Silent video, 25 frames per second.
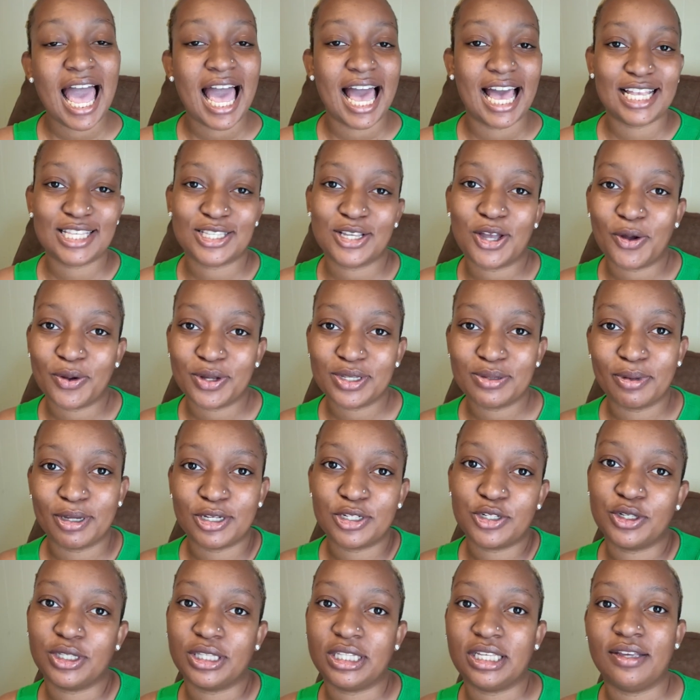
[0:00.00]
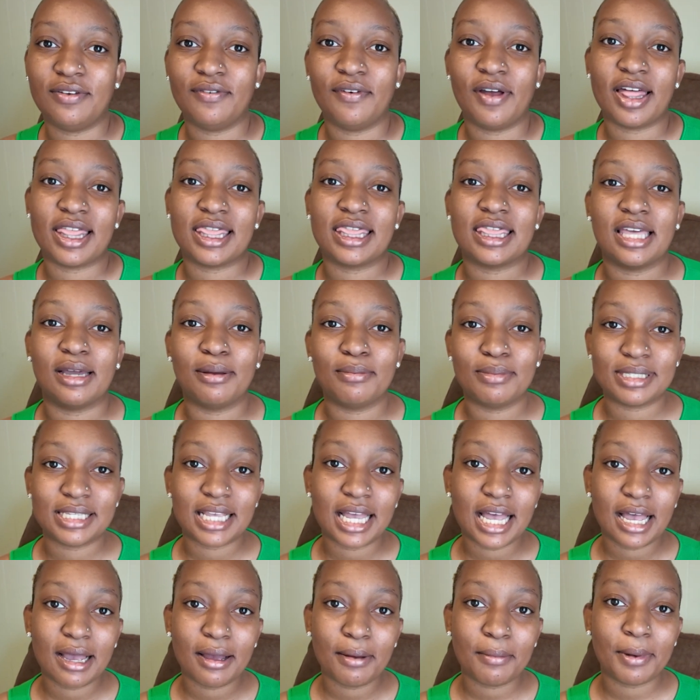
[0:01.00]
As always, make sure you leave a thumbs
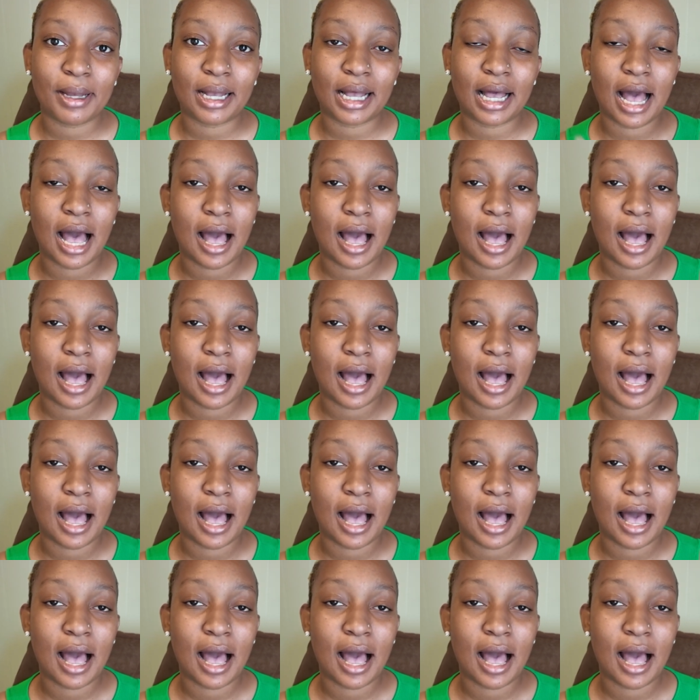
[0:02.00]
up,